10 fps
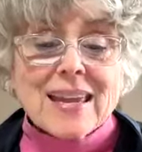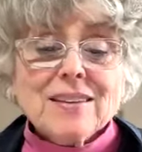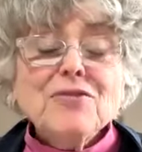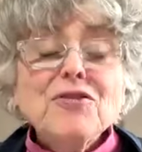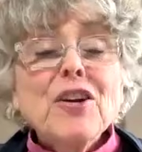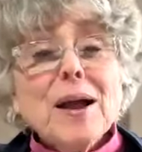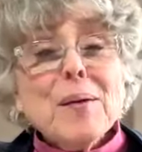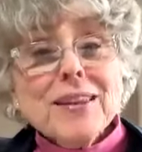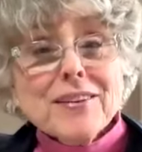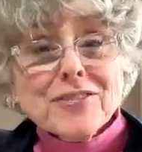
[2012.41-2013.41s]
It's very
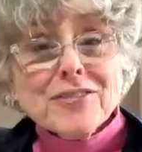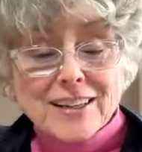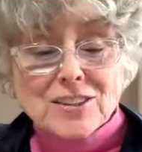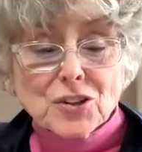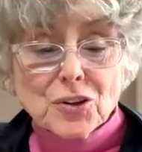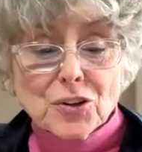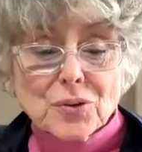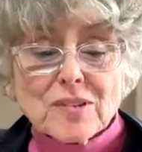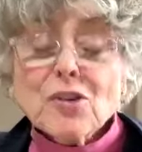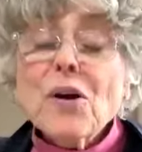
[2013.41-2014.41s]
uplifting
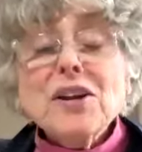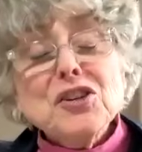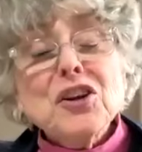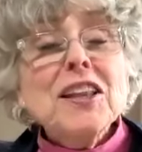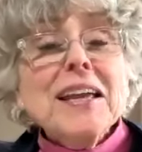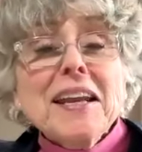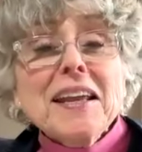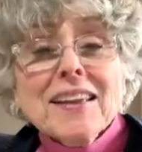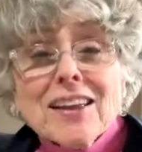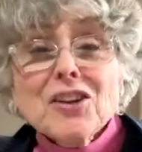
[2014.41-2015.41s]
too. So as you're
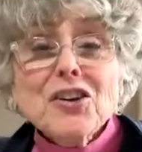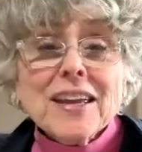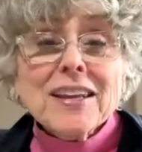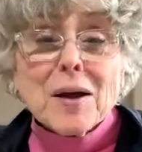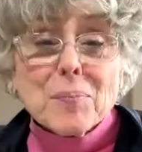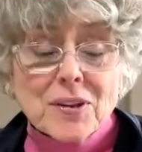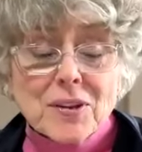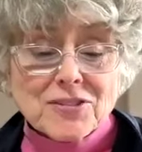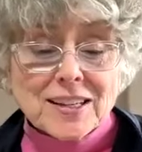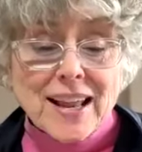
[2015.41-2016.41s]
cleaning, you're getting
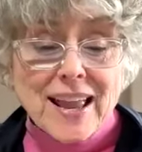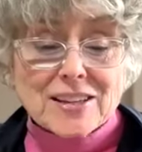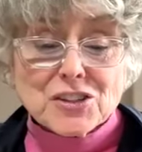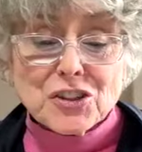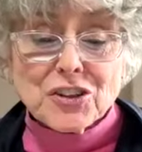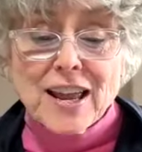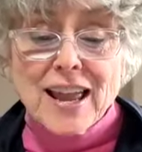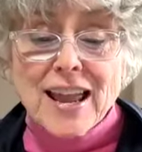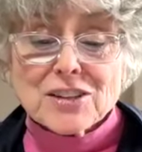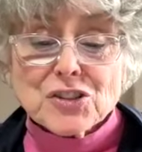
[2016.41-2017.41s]
uplifted as you're
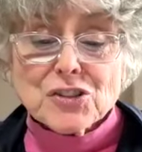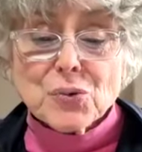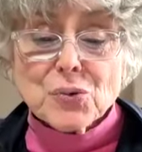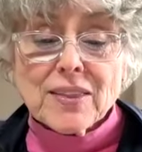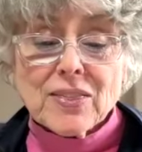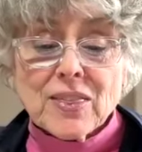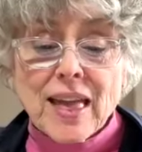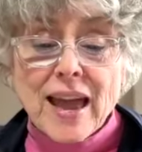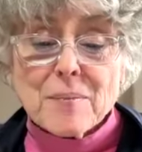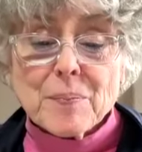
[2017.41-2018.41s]
doing
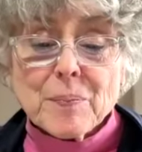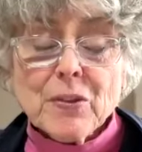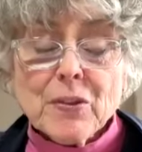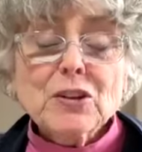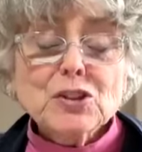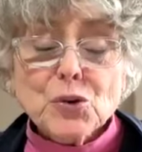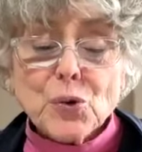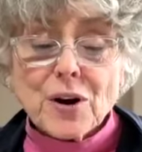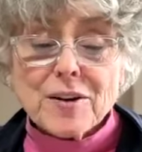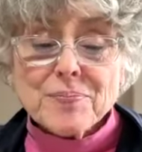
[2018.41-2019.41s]
that little
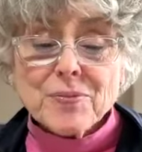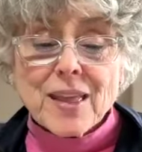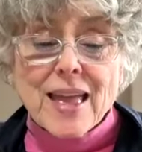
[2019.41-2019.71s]
chore.